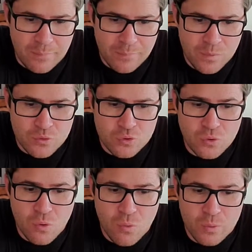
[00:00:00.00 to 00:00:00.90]
There's
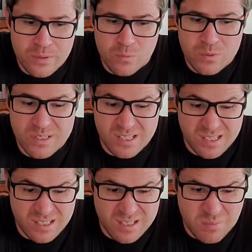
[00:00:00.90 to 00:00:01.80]
no real
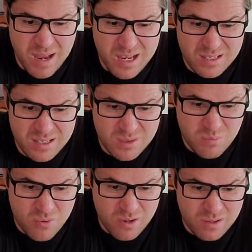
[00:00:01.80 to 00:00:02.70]
resistance past this
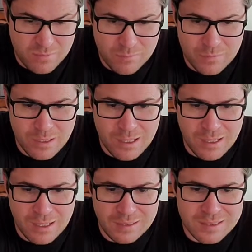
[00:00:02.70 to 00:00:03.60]
point,
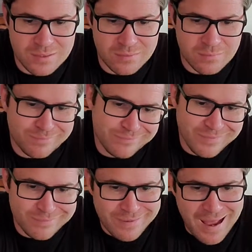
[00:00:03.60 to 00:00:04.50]
unless
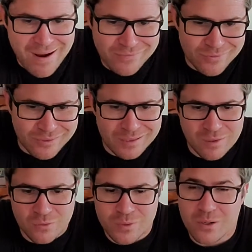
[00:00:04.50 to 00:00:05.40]
after like the
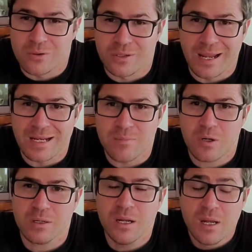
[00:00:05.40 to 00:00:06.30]
$3.80
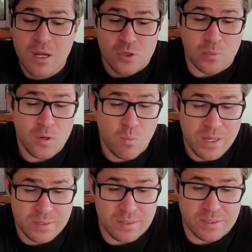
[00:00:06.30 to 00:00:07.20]
mark. So I'm gonna
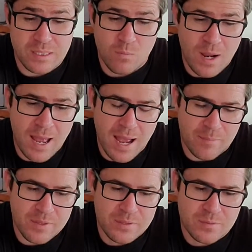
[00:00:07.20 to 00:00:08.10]
wait to see what
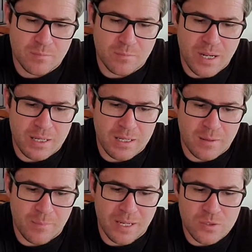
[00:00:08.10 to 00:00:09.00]
happens.
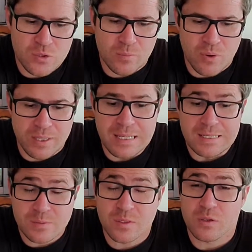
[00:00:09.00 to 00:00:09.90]
My entry point
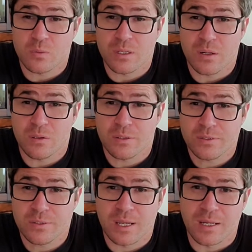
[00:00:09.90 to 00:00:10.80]
is the
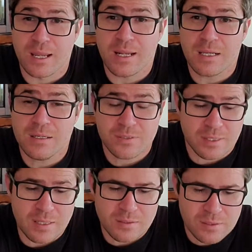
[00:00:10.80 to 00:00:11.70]

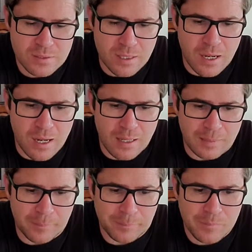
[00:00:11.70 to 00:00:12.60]
$3.80.